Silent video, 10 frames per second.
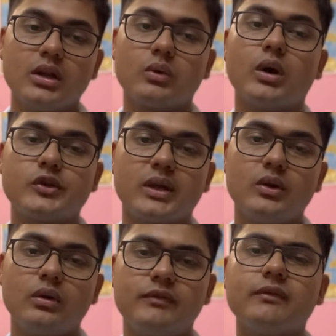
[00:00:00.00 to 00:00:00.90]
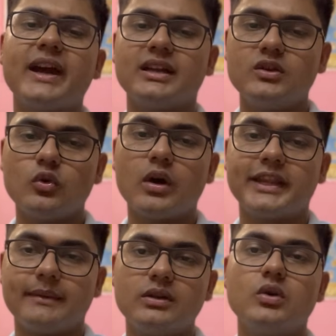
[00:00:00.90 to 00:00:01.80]
So what you can do, if you find a new
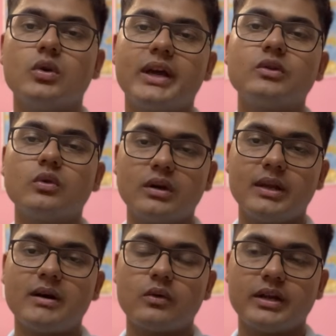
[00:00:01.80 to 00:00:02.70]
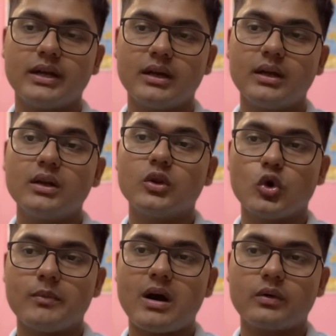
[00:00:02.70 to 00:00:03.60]
concept, go and Google about it, know
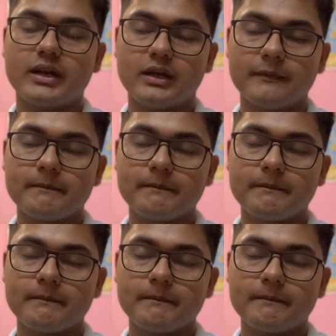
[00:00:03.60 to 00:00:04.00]
about it.